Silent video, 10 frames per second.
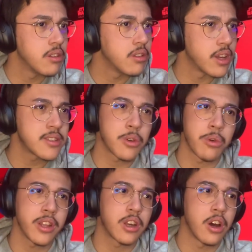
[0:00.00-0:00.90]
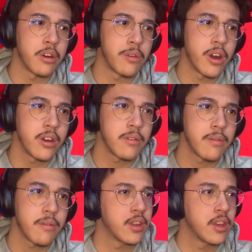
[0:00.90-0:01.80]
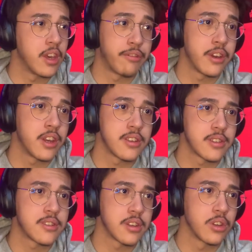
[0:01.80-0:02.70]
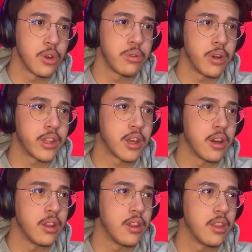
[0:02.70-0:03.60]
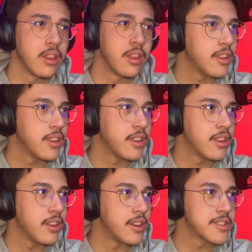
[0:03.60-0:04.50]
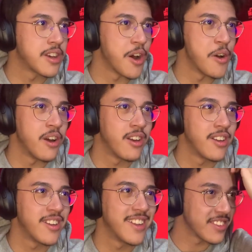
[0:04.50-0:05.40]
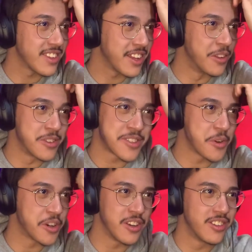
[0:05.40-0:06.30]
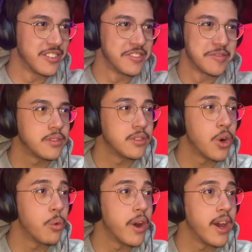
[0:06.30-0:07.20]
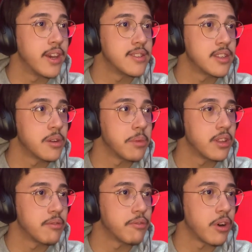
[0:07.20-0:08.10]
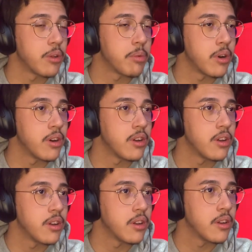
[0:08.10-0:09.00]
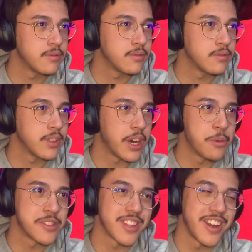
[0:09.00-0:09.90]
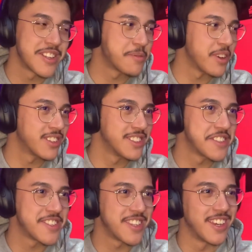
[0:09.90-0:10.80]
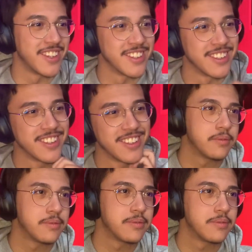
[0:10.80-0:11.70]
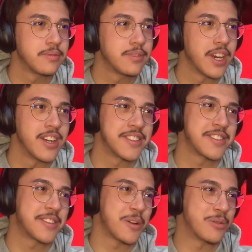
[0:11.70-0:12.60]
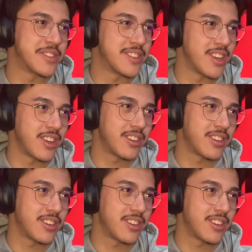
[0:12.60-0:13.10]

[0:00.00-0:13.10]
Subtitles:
That's a retcon, right? If it is, it's a good retcon. Let's go. That looks so good. No way, is he gonna make them fall apart? I was not expecting to see Kamen. That is so sick.